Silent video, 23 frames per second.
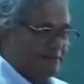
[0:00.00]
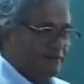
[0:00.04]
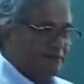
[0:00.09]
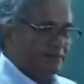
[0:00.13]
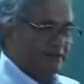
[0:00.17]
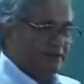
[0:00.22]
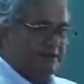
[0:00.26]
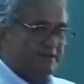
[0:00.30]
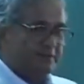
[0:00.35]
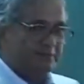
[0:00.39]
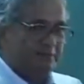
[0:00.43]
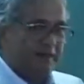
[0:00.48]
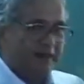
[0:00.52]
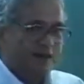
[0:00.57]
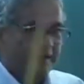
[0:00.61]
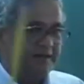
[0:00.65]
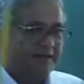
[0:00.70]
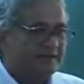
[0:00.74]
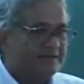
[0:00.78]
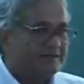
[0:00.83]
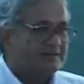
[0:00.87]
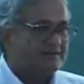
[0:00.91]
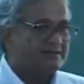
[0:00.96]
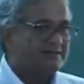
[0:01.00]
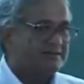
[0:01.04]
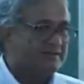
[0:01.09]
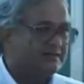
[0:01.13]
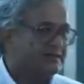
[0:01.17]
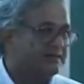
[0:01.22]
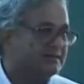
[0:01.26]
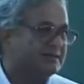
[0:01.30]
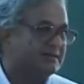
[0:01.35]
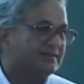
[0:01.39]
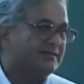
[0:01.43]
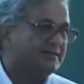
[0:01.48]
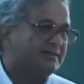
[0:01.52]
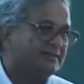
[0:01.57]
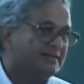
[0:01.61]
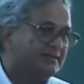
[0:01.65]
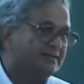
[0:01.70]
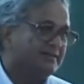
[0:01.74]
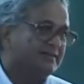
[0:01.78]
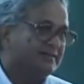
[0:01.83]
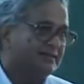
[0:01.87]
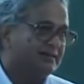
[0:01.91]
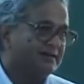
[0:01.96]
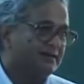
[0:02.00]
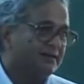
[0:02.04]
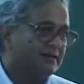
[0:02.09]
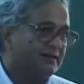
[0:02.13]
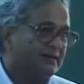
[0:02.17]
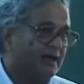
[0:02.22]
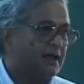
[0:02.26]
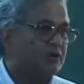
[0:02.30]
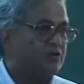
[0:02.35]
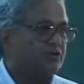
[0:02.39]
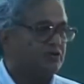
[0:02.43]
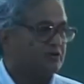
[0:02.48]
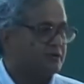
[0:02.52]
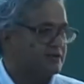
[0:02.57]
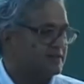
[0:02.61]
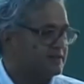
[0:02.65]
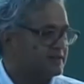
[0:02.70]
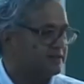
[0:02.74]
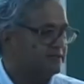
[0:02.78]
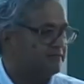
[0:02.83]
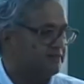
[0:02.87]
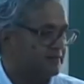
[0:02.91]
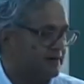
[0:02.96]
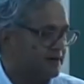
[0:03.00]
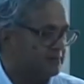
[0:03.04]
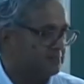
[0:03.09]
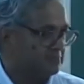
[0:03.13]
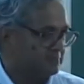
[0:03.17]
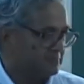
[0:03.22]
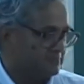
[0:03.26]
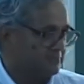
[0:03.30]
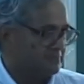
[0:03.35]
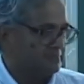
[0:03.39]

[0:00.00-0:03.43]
because the pilot is sitting in the non-rotating frame